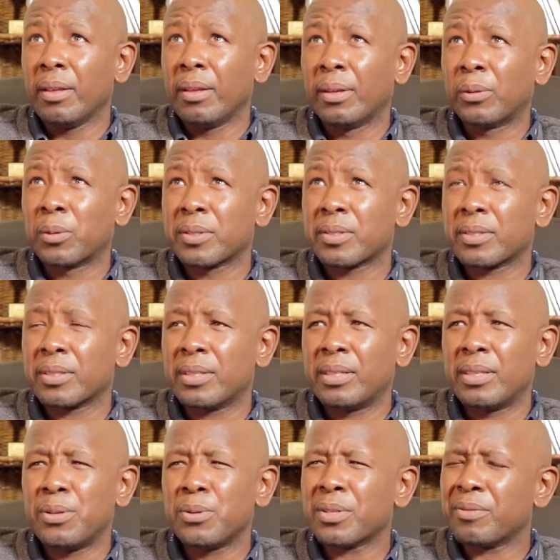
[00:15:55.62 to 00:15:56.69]
it was
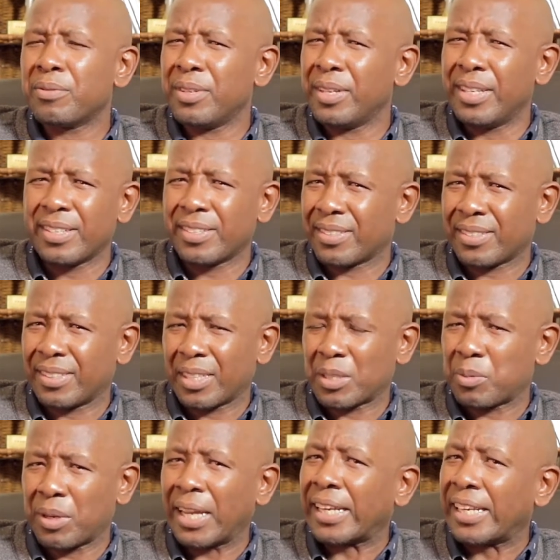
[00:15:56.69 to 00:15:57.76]
it was a very interesting
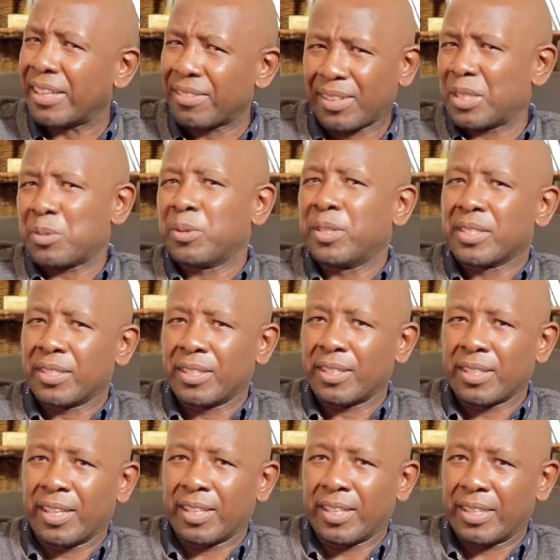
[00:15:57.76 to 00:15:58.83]
experience. I'd never experienced
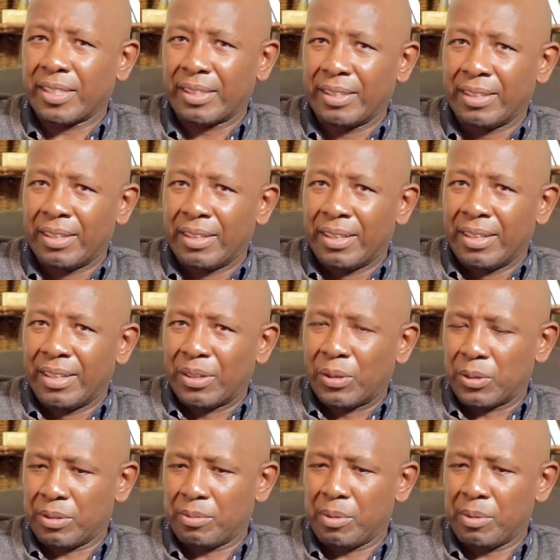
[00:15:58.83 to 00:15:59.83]
anything like that. Because